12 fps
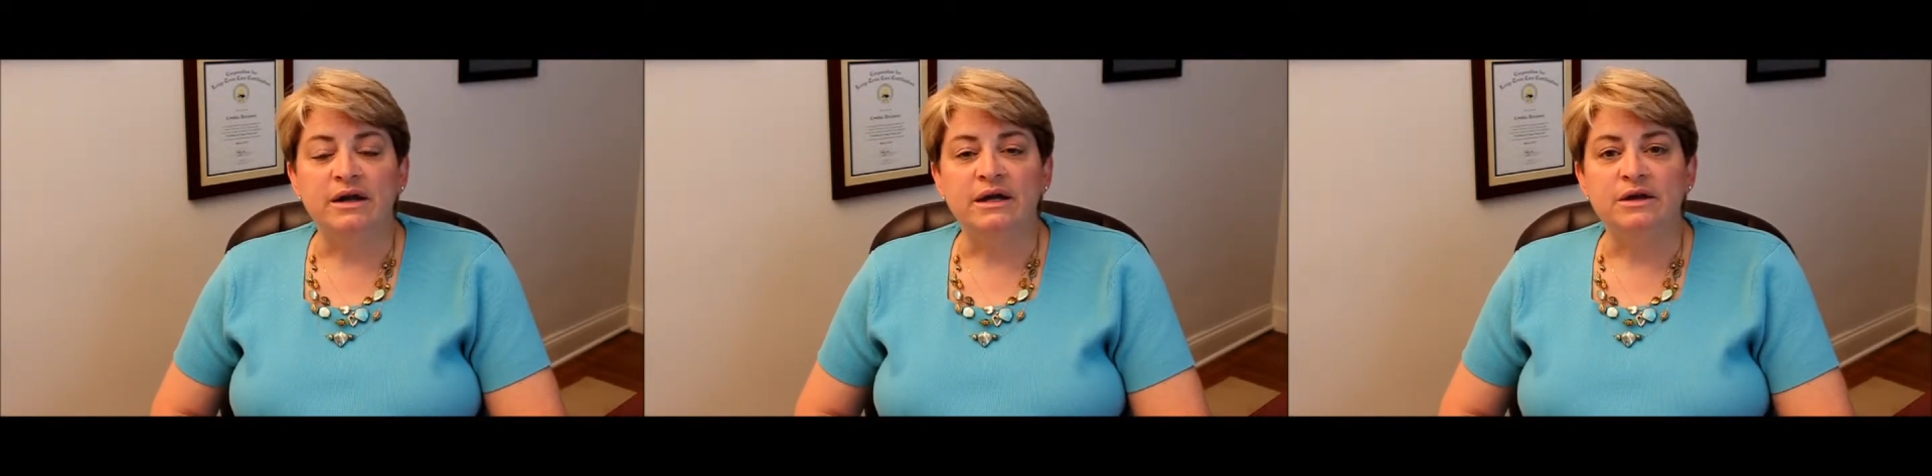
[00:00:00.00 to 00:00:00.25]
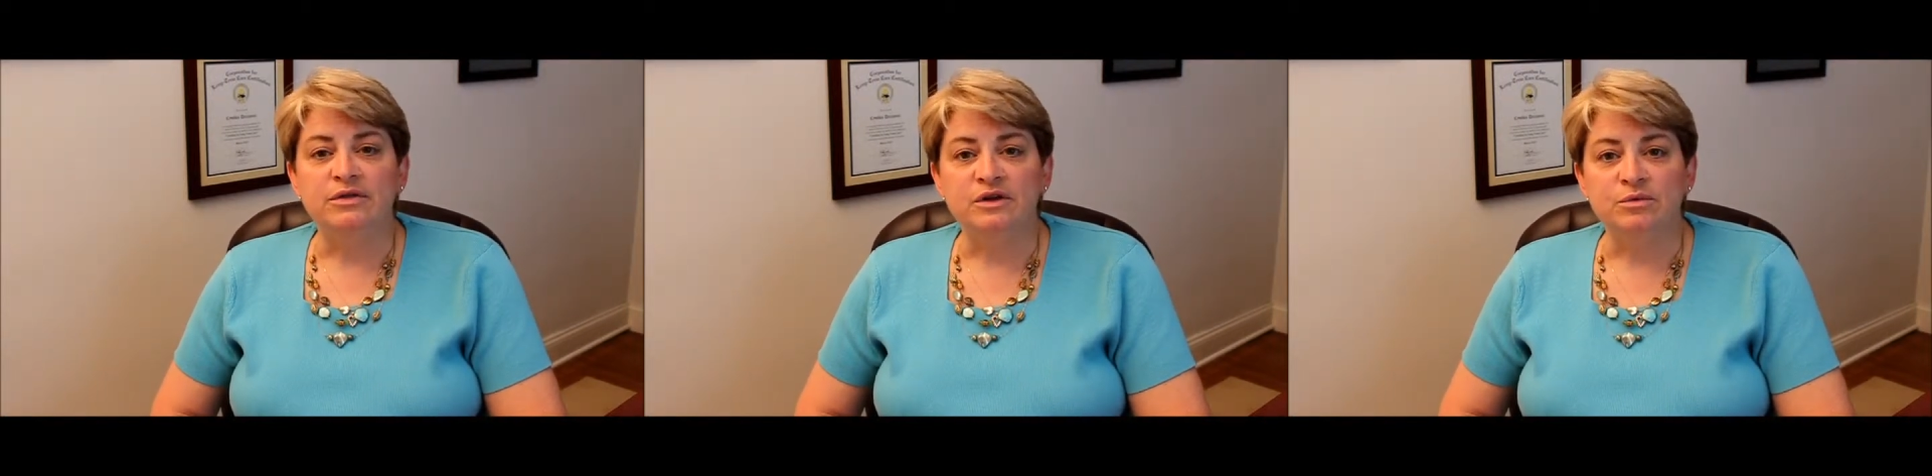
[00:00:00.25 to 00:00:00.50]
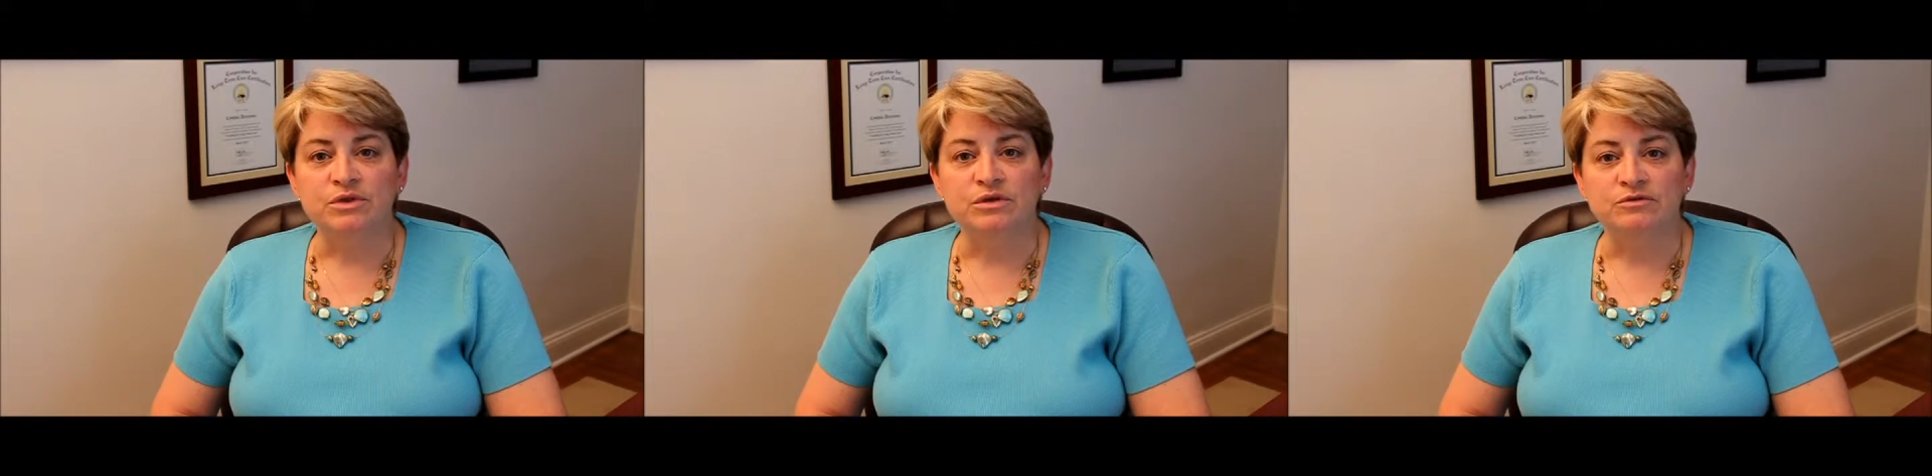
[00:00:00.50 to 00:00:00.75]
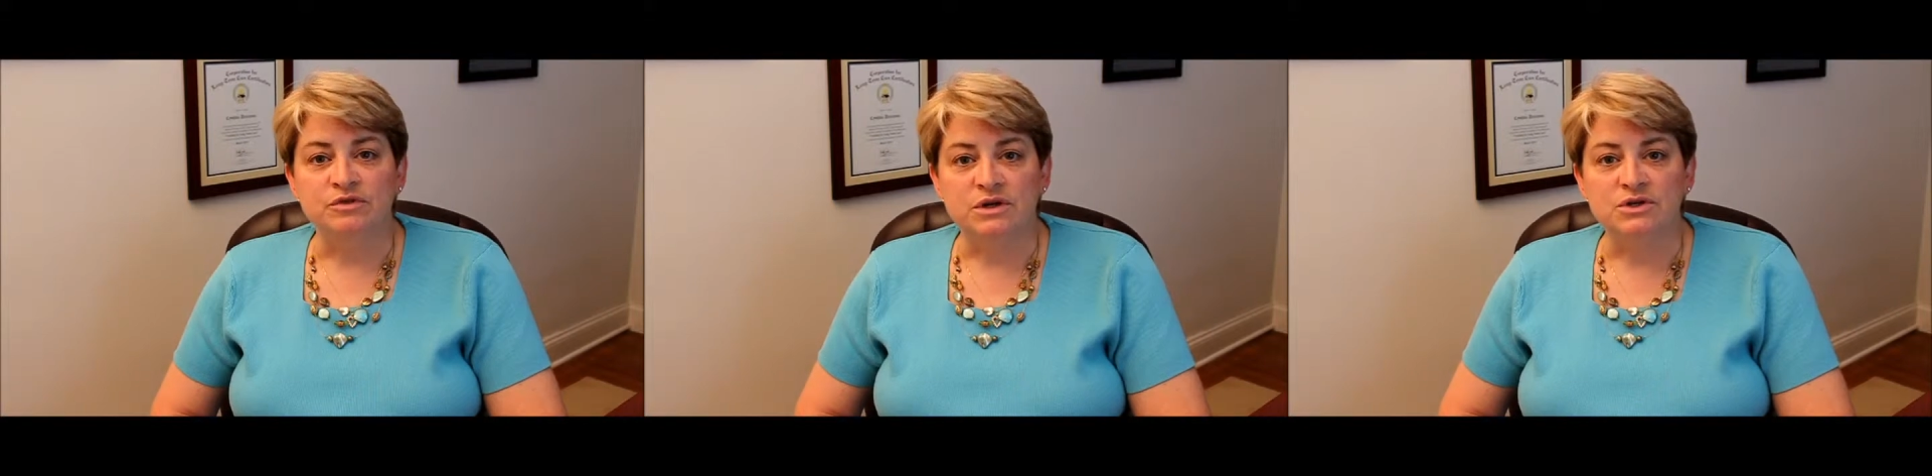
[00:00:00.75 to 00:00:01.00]
anything with
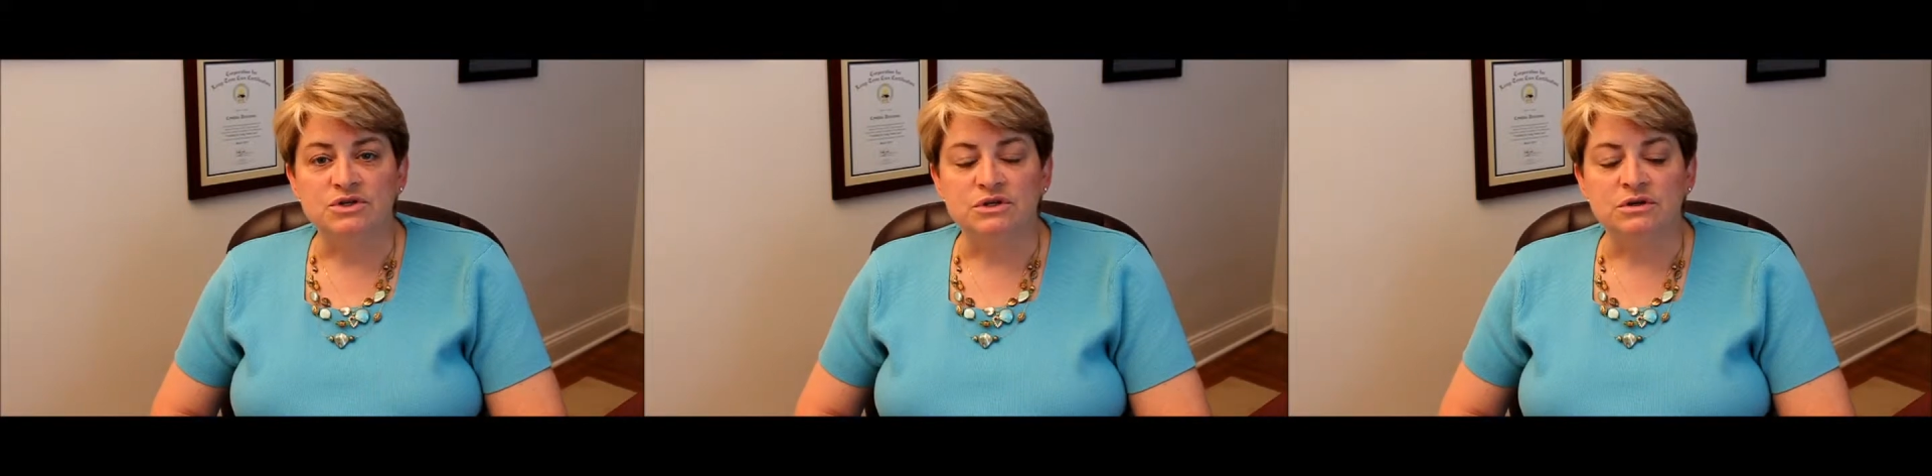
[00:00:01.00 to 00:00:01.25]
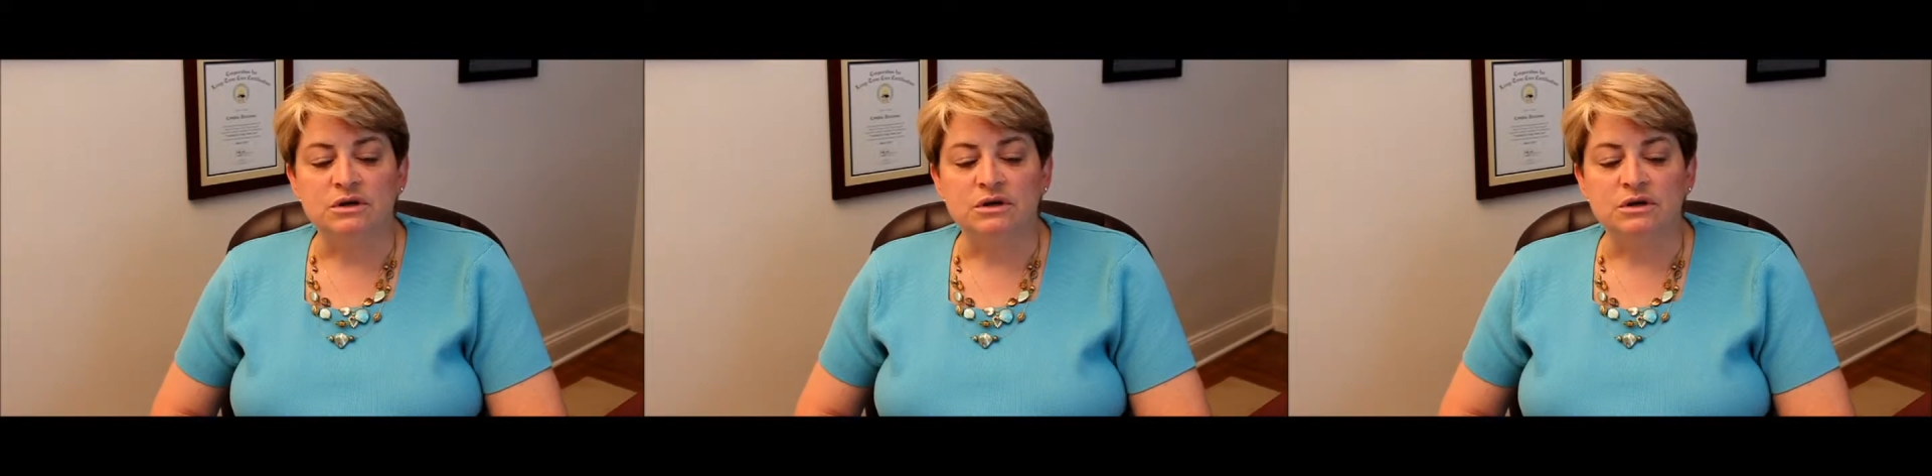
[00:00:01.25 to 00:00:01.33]
inflation.